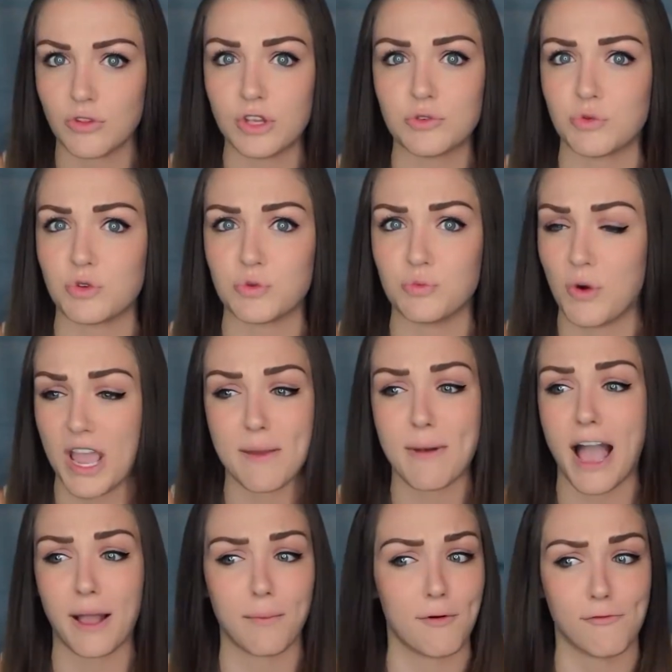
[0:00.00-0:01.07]
this was way
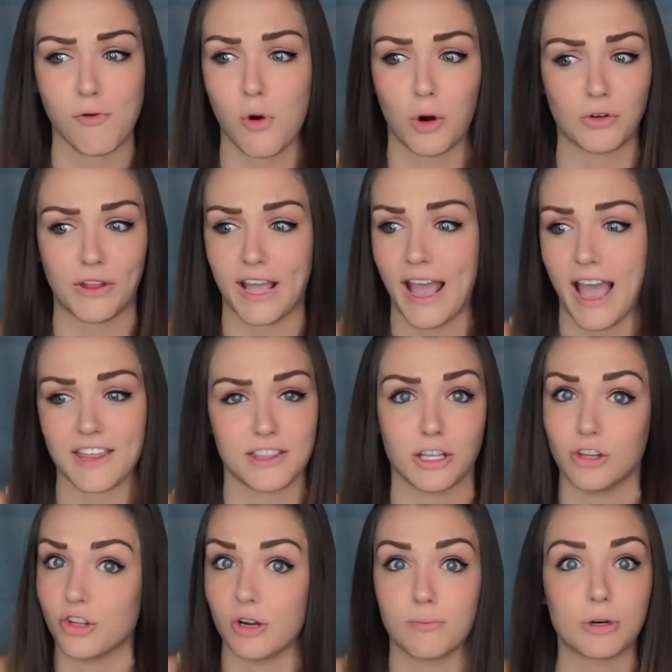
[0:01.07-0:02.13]
back before they had the
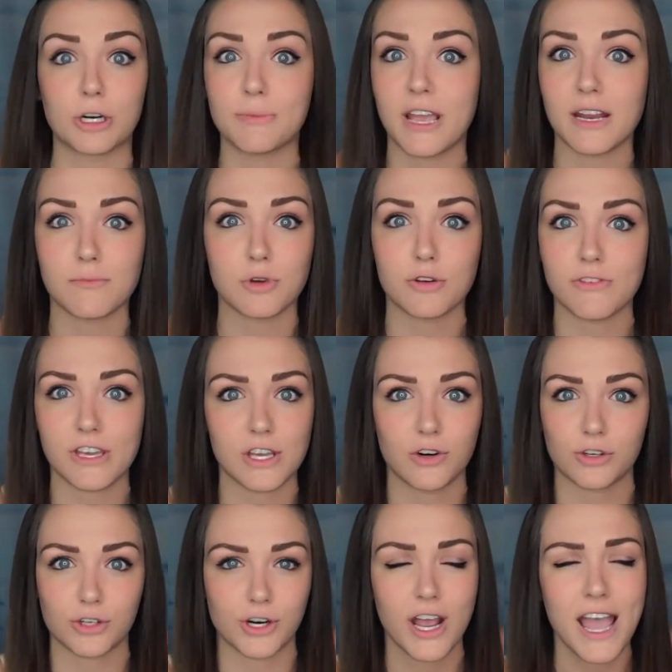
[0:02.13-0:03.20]
Little Mermaid movie
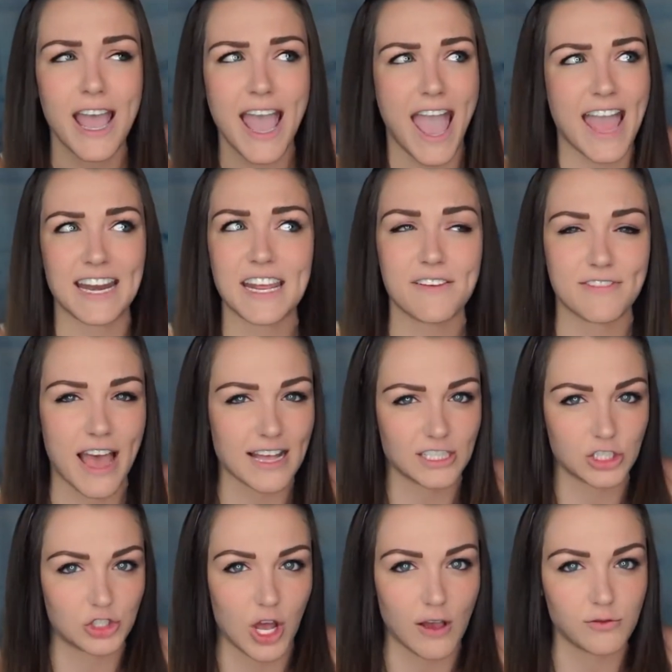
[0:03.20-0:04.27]
or any of that
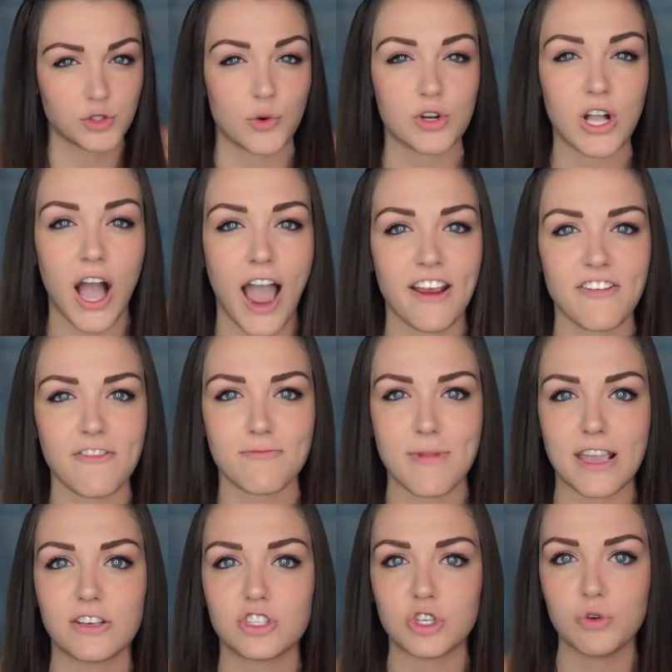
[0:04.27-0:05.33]
stuff, so it kind of
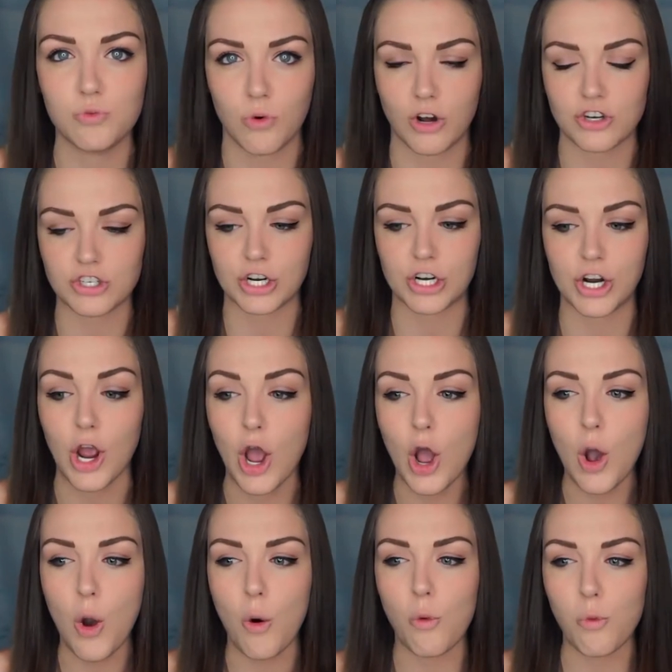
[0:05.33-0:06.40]
makes you wonder
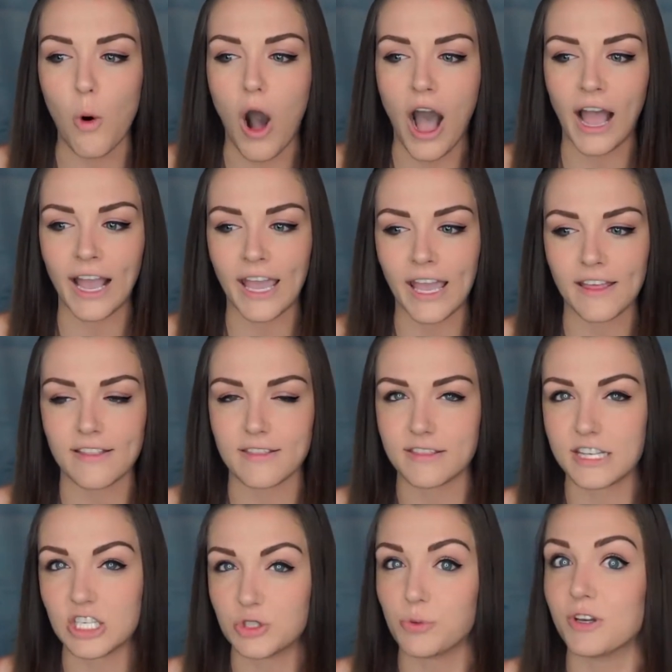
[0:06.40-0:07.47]
why
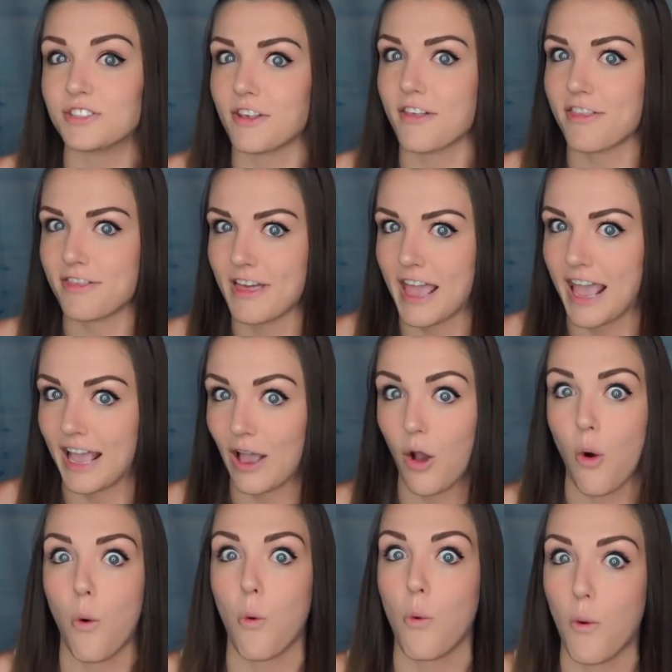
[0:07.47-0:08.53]
this was a thing
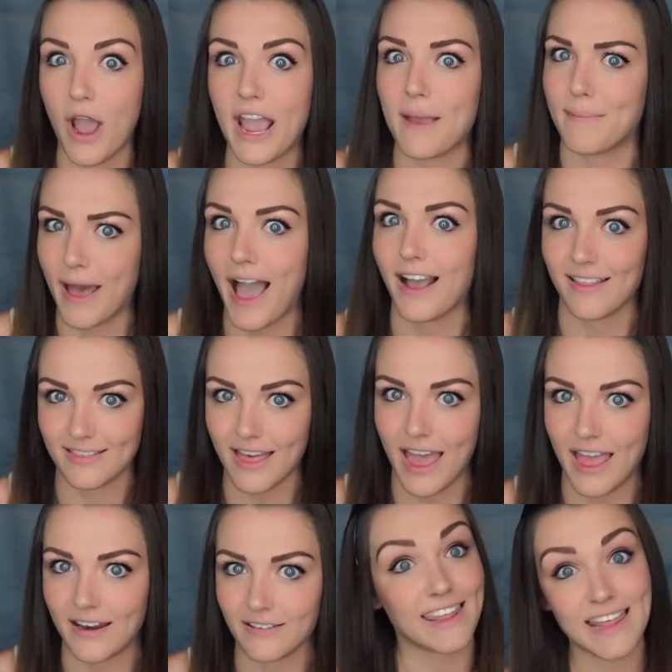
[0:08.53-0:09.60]
way back
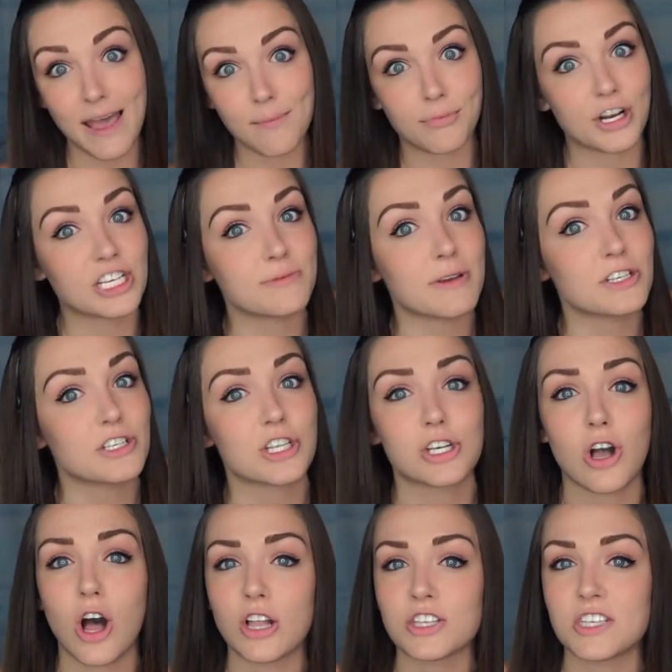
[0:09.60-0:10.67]
then. And that brings me to the
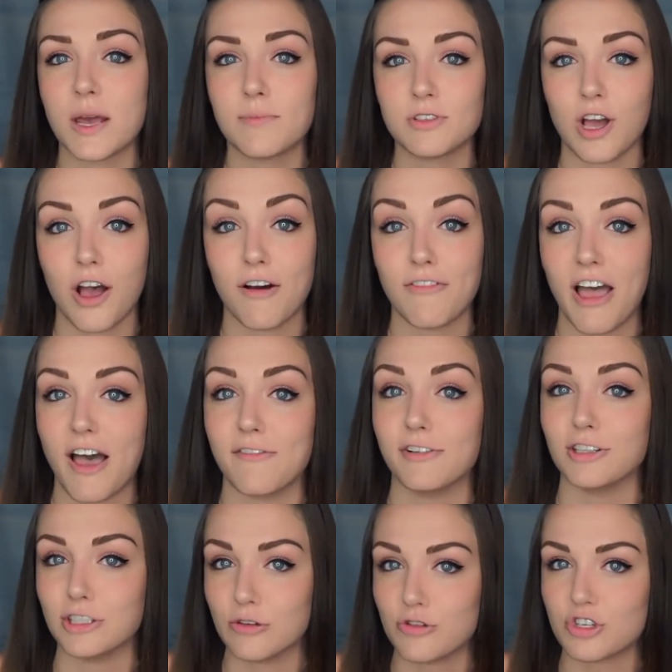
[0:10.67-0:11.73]
concept of
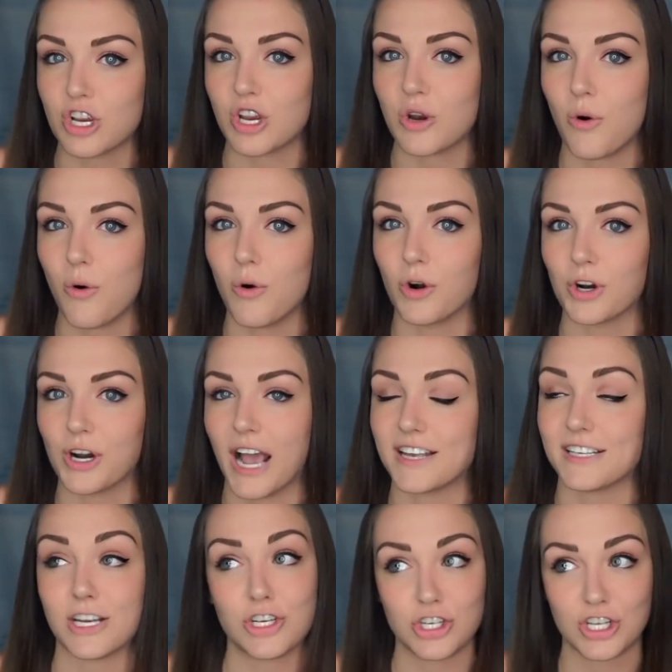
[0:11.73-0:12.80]
evolution, or
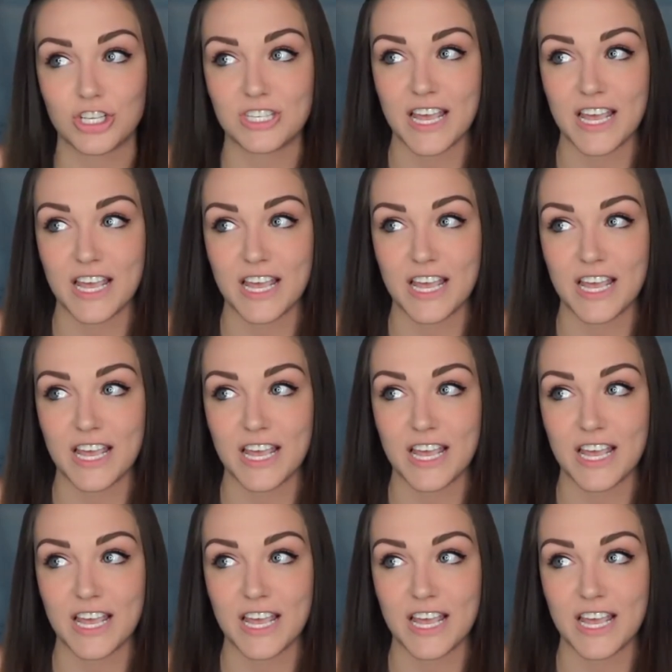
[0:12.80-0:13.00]
as I should